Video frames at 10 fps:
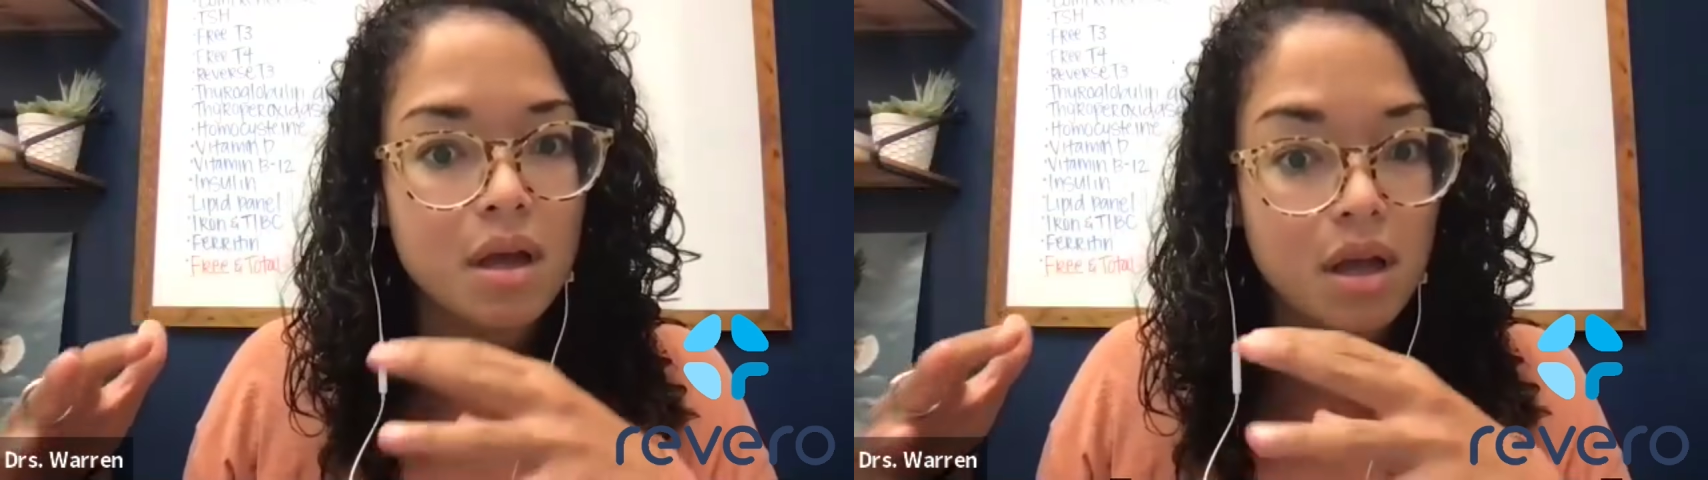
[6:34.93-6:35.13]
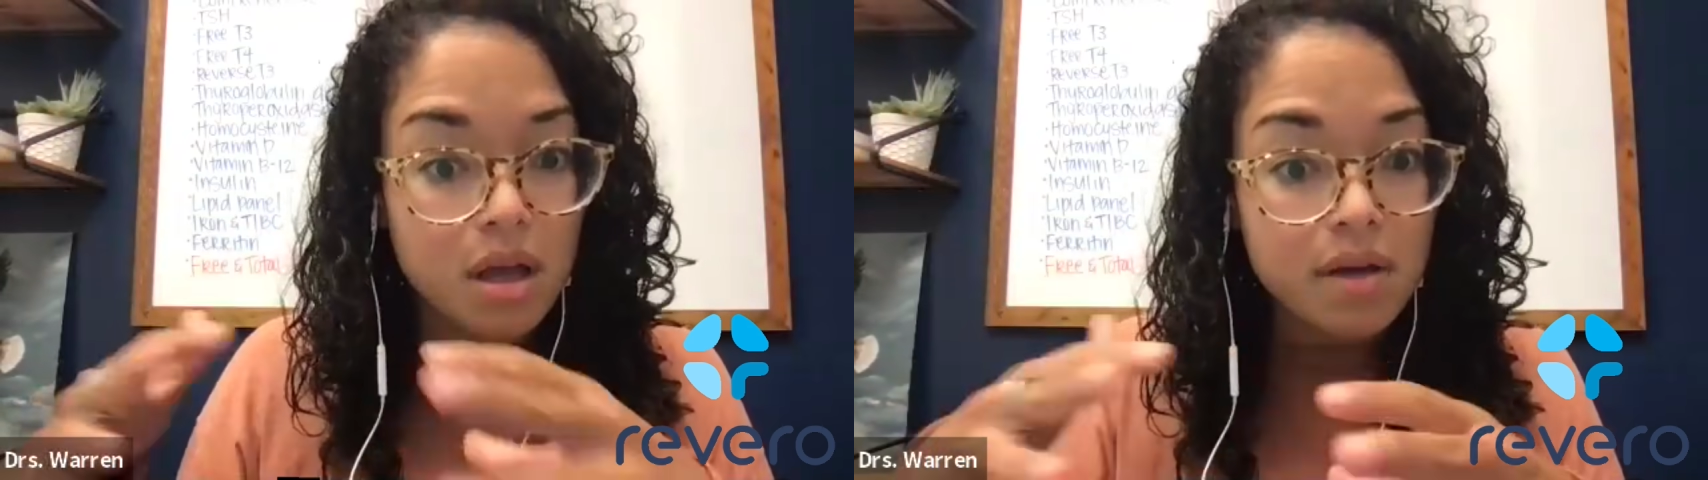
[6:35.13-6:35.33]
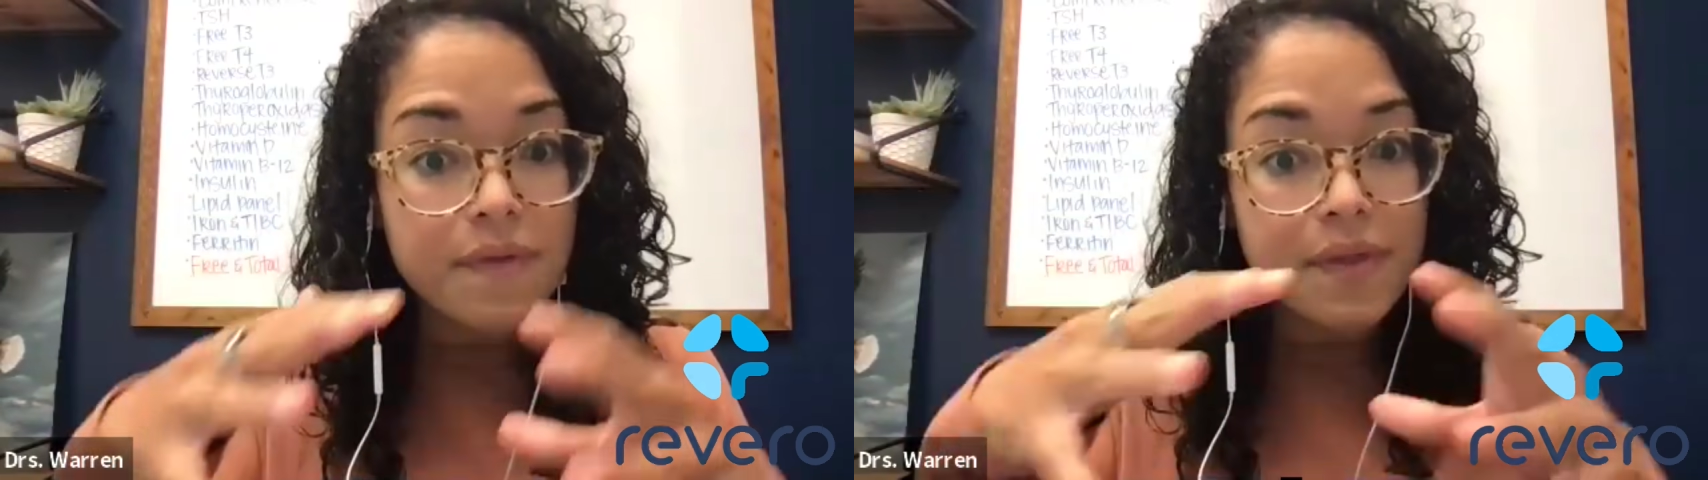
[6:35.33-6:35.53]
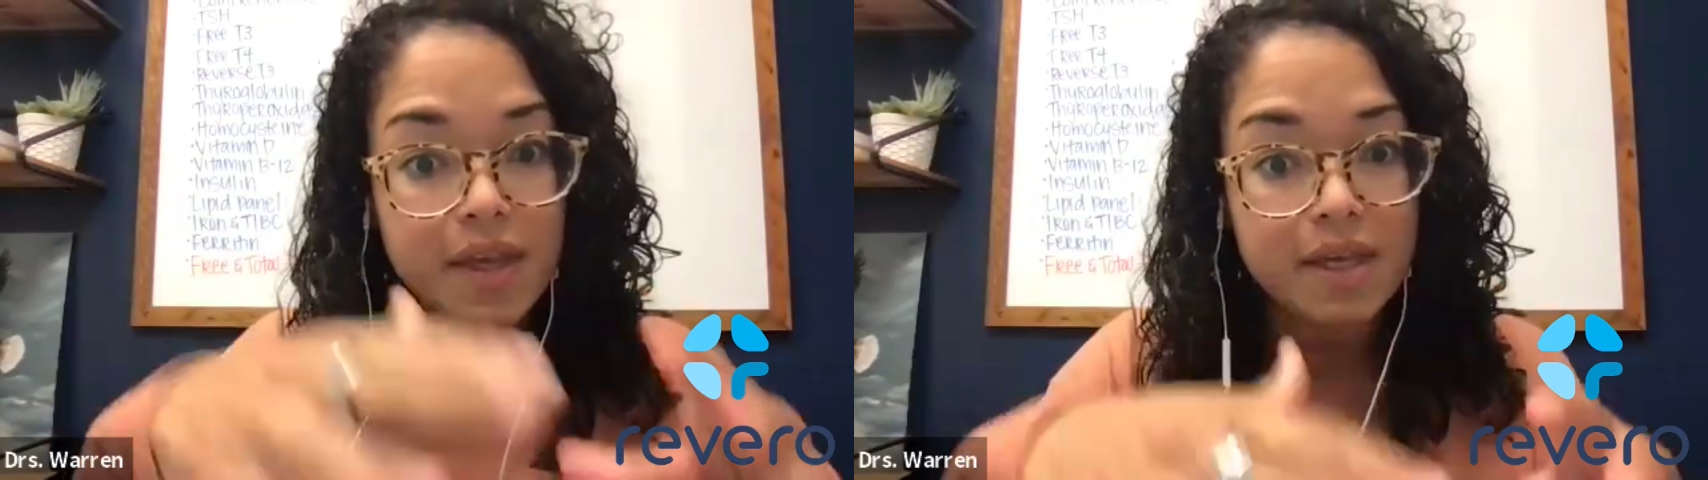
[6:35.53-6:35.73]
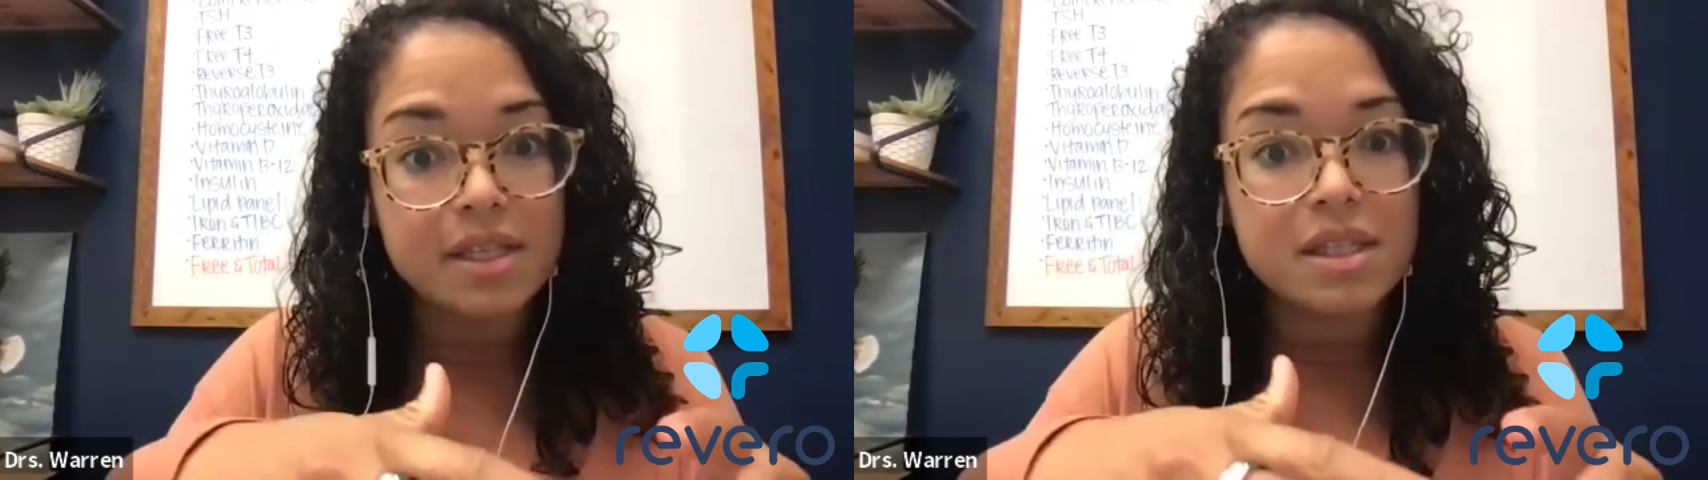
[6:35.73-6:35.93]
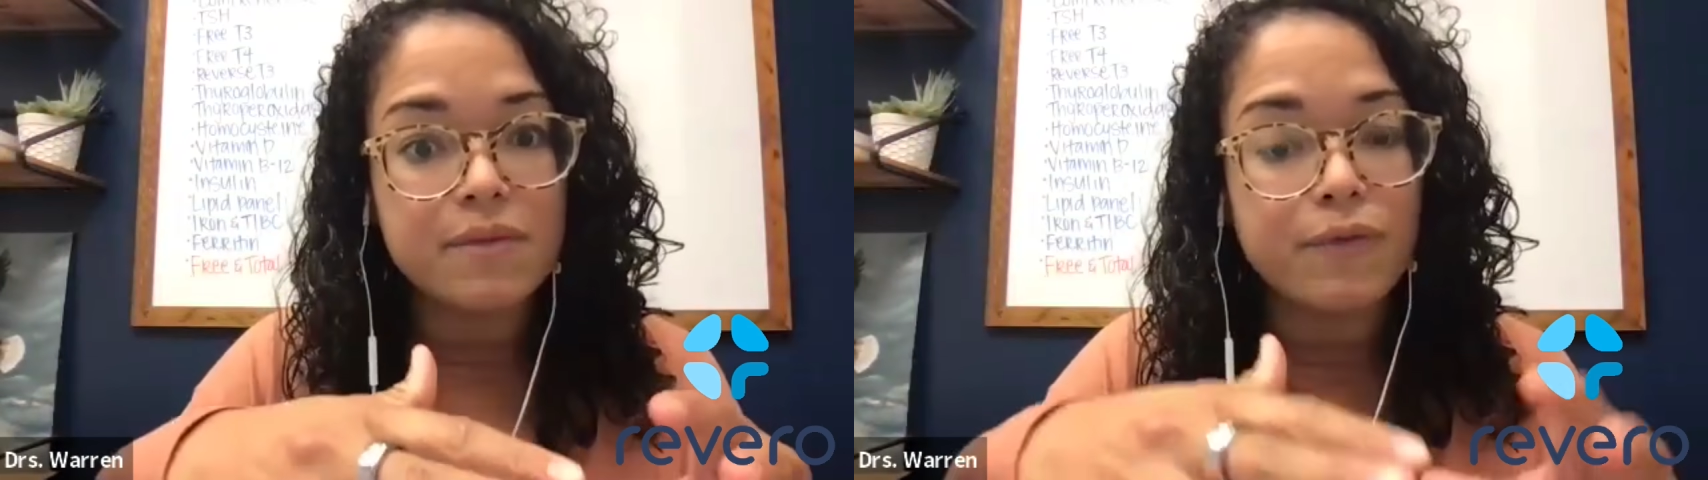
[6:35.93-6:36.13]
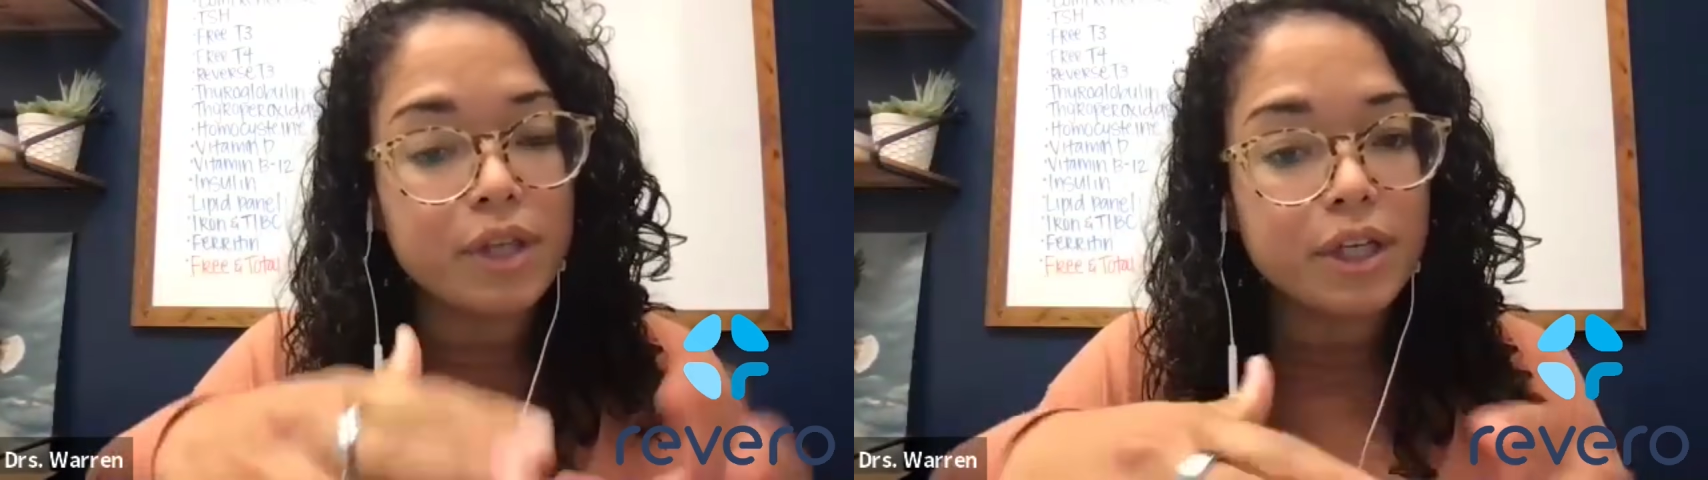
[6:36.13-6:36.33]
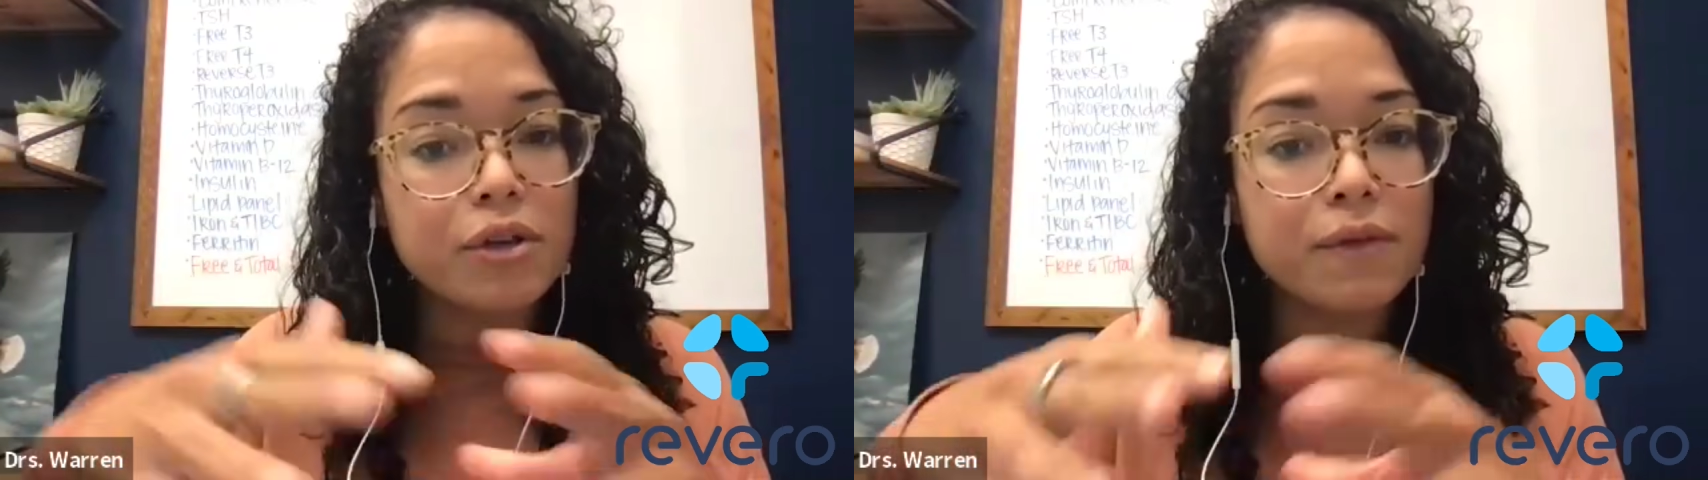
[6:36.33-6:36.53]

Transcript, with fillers: of this follicular